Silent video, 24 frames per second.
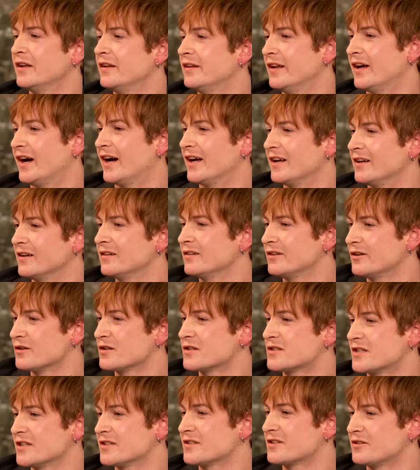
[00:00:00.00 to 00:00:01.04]
that your
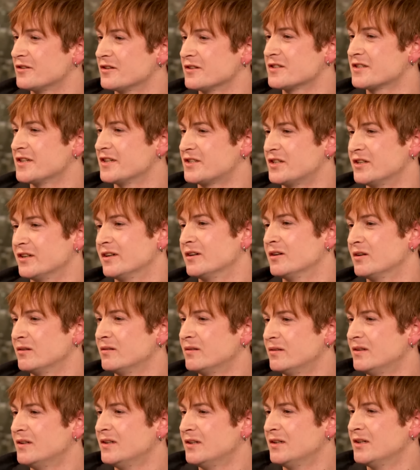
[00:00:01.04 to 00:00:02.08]
sister is such a
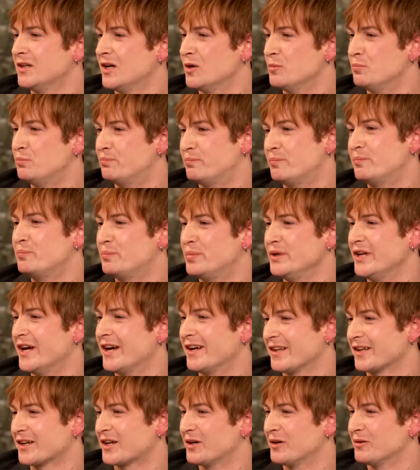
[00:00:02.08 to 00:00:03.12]
a
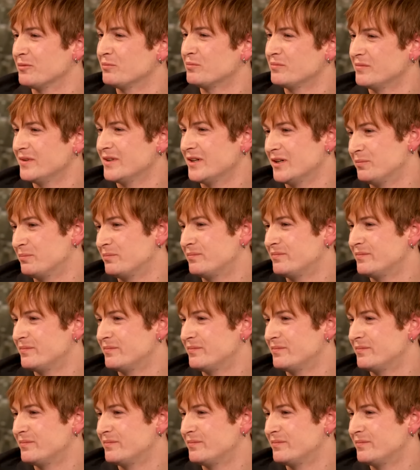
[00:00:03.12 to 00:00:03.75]
BA like a, a